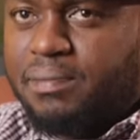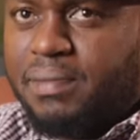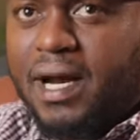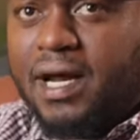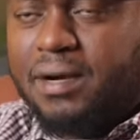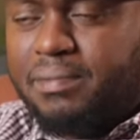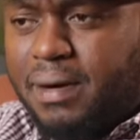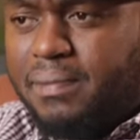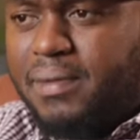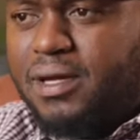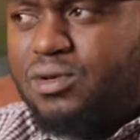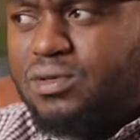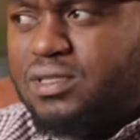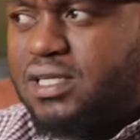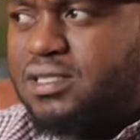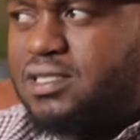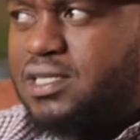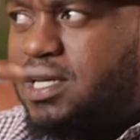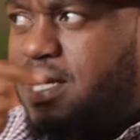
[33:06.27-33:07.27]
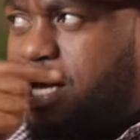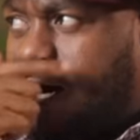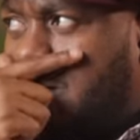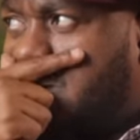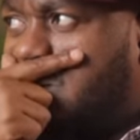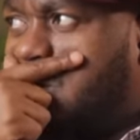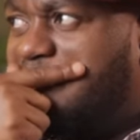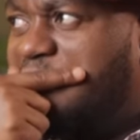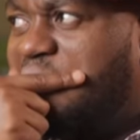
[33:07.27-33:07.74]
But I remember there was a
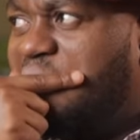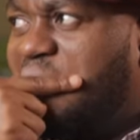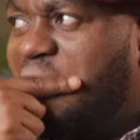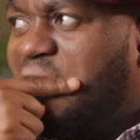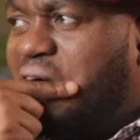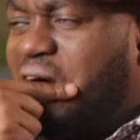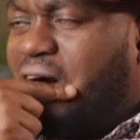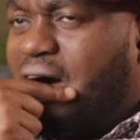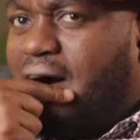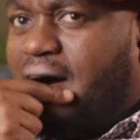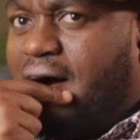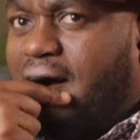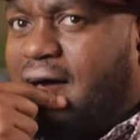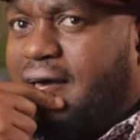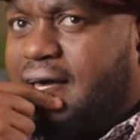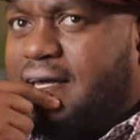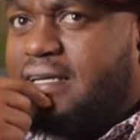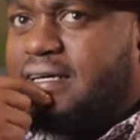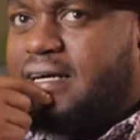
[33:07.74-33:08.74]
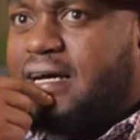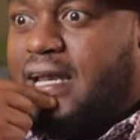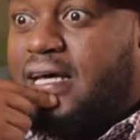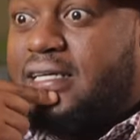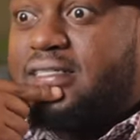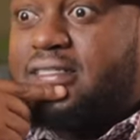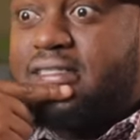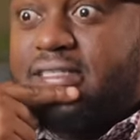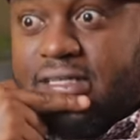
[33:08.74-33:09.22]
scenario in
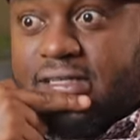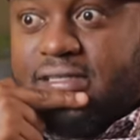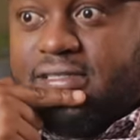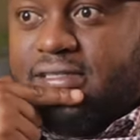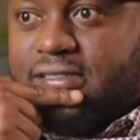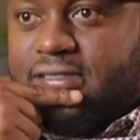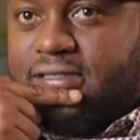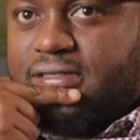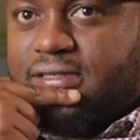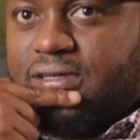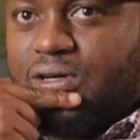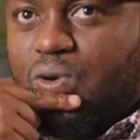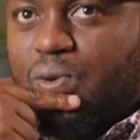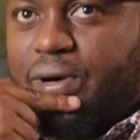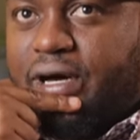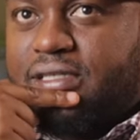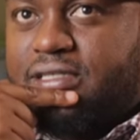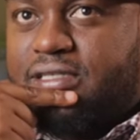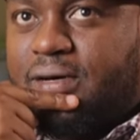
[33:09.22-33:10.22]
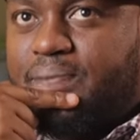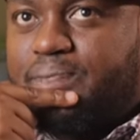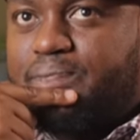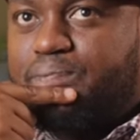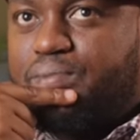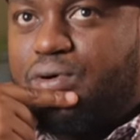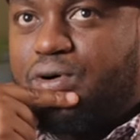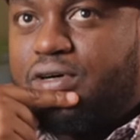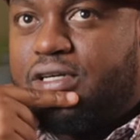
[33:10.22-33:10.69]
class 6. Where
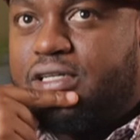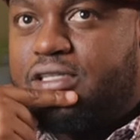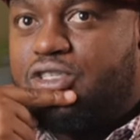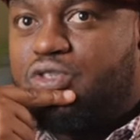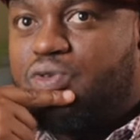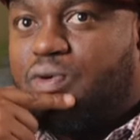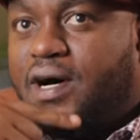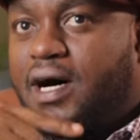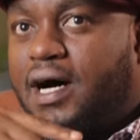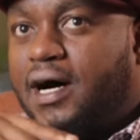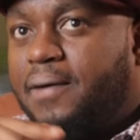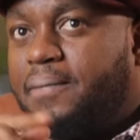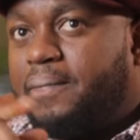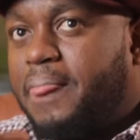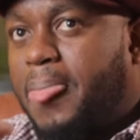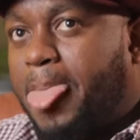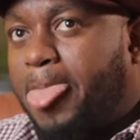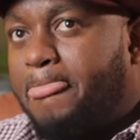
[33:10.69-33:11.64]
some boys were,